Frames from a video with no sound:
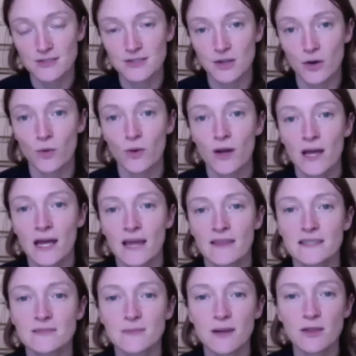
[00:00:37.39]
So
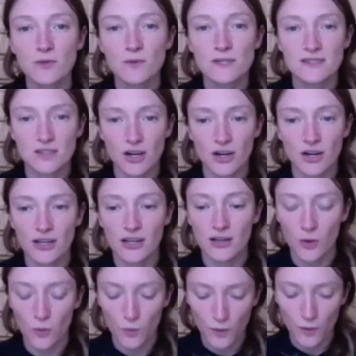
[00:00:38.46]
this month we
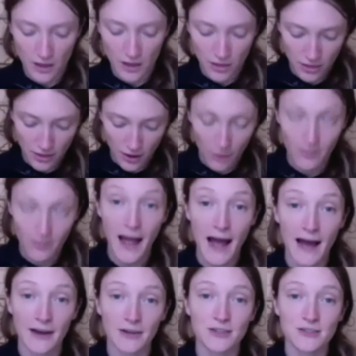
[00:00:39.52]
started with our
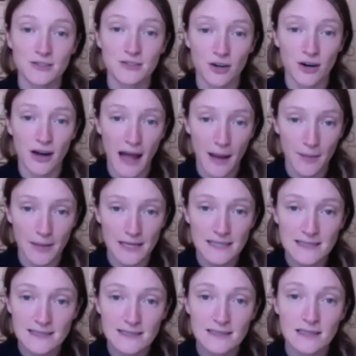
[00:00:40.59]
patterns or our
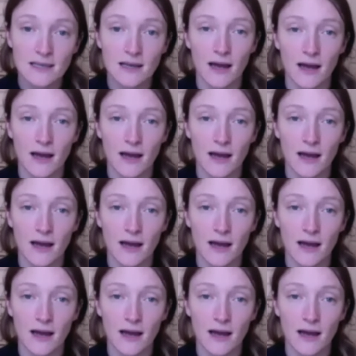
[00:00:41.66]
habits.